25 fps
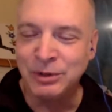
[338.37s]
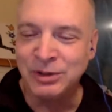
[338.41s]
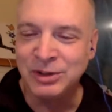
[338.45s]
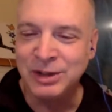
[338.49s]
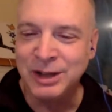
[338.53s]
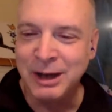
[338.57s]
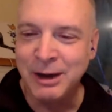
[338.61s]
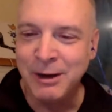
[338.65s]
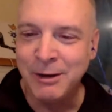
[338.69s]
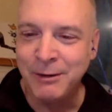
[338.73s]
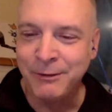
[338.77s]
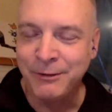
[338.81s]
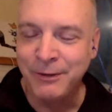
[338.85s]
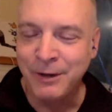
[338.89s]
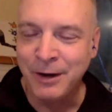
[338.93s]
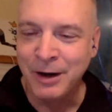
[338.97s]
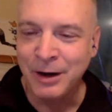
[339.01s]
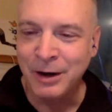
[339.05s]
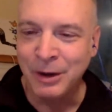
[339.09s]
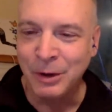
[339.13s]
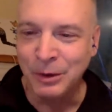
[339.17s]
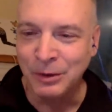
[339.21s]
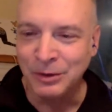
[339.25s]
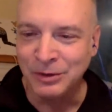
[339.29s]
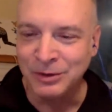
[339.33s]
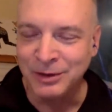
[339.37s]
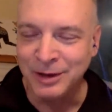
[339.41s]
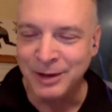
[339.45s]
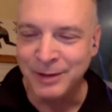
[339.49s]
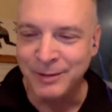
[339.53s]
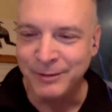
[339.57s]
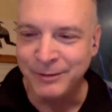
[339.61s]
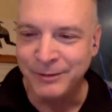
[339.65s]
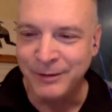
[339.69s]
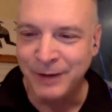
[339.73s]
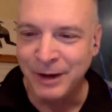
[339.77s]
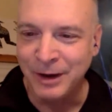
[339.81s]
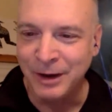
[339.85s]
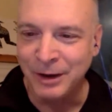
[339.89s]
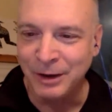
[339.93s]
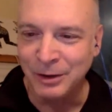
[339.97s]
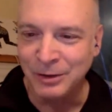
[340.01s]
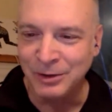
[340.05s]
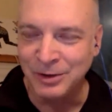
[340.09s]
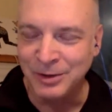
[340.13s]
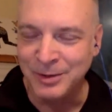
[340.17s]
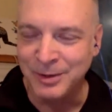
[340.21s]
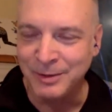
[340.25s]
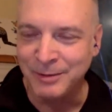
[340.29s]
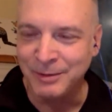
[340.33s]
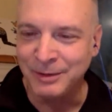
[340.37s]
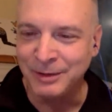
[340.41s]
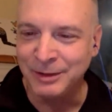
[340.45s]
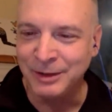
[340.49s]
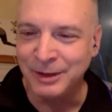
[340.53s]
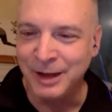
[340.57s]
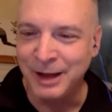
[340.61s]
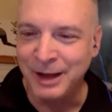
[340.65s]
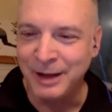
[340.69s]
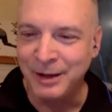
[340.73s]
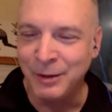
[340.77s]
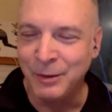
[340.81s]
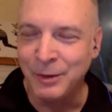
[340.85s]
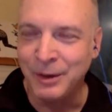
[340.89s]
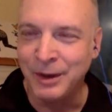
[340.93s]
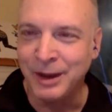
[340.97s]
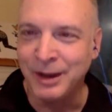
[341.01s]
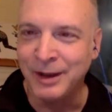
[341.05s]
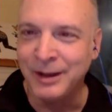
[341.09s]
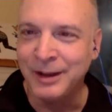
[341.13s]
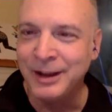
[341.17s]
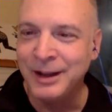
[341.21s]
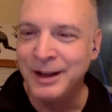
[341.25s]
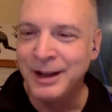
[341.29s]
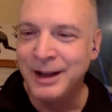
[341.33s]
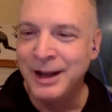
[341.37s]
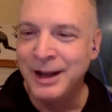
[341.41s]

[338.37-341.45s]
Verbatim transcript: we'll see how far it goes. Far it goes. I mean, I don't want to.